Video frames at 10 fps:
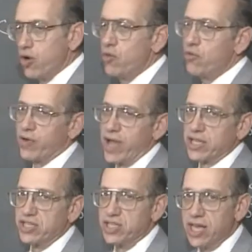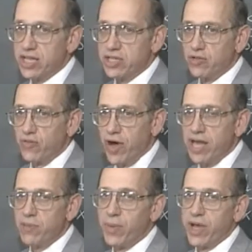over x. Dx
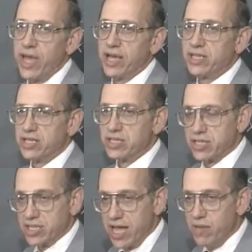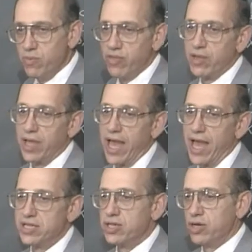divided by x is the same thing
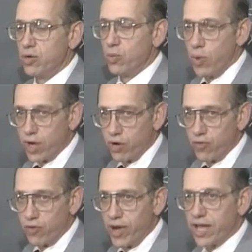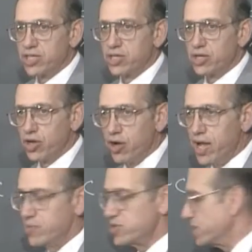as 1 over x
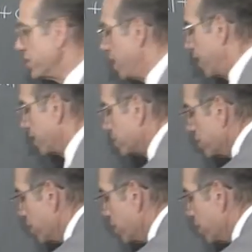times dx.